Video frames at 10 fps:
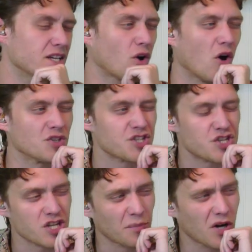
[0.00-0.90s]
causing
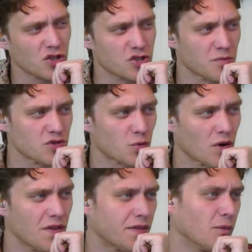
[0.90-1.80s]
some customers to
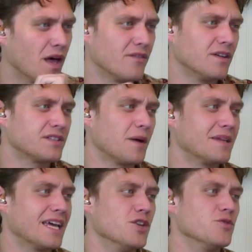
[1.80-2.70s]
worry that they'll not have enough time to
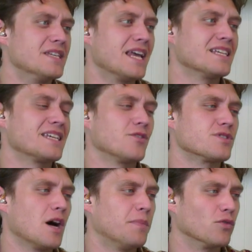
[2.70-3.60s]
get new data centers
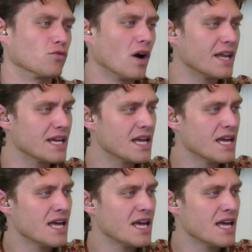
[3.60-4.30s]
up and running.